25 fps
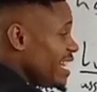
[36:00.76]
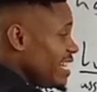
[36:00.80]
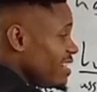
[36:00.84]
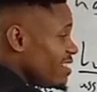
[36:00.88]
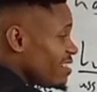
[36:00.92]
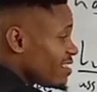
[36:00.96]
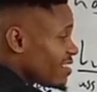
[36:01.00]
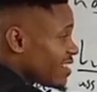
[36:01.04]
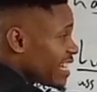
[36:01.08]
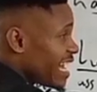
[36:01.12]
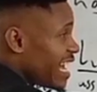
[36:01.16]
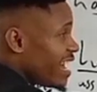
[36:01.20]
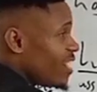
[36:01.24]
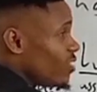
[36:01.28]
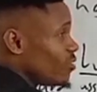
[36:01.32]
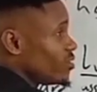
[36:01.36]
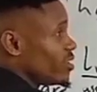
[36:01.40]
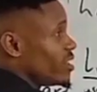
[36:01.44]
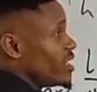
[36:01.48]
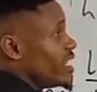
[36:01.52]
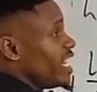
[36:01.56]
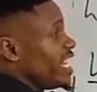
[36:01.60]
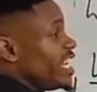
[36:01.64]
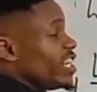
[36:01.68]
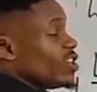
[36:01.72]
hear this
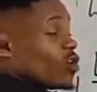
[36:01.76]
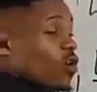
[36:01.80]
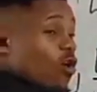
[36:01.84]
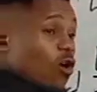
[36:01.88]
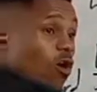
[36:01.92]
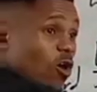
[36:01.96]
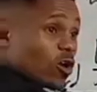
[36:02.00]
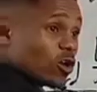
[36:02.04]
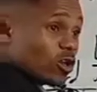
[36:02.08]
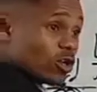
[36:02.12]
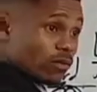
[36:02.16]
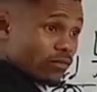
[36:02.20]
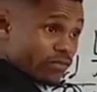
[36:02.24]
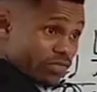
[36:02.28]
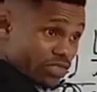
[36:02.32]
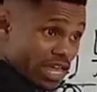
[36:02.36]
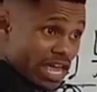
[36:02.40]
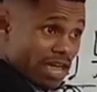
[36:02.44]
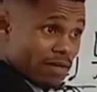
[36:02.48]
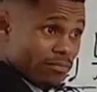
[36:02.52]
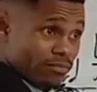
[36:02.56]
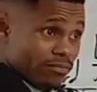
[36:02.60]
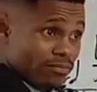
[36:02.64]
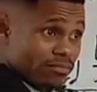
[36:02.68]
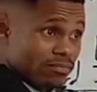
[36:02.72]
sound in all of
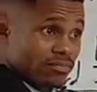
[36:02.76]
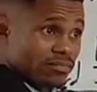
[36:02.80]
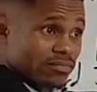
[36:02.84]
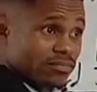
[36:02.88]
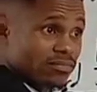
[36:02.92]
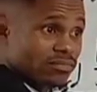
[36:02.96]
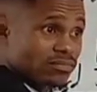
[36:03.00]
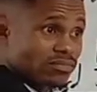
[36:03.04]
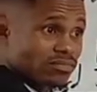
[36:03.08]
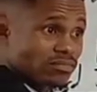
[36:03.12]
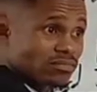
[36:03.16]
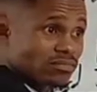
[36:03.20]
them.